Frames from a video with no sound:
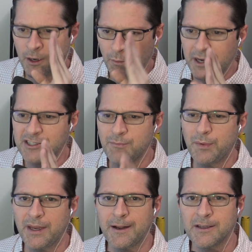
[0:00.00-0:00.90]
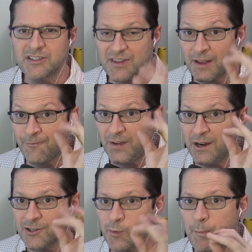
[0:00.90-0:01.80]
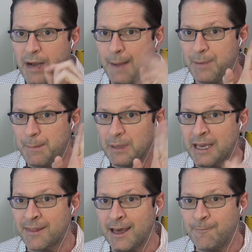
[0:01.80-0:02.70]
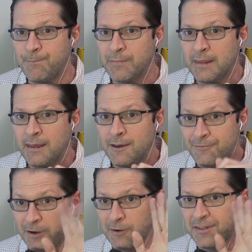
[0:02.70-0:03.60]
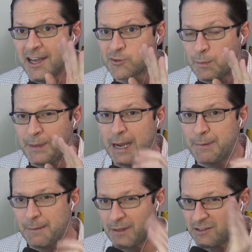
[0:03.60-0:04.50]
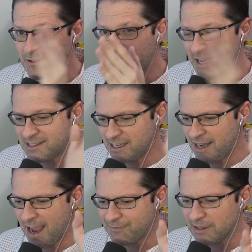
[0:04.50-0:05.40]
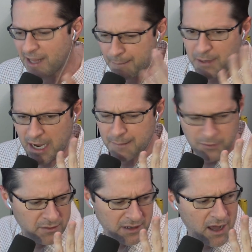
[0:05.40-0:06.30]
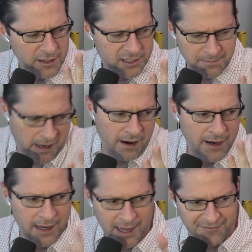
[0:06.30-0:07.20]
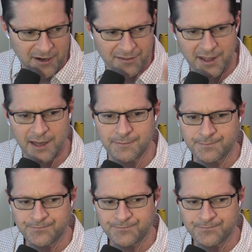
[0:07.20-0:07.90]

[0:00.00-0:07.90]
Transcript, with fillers: Reason being is fears will pop up like that. Fear thoughts will pop up. These are thoughts that you have to let them come. You acknowledge them. All right, hi, fear thought.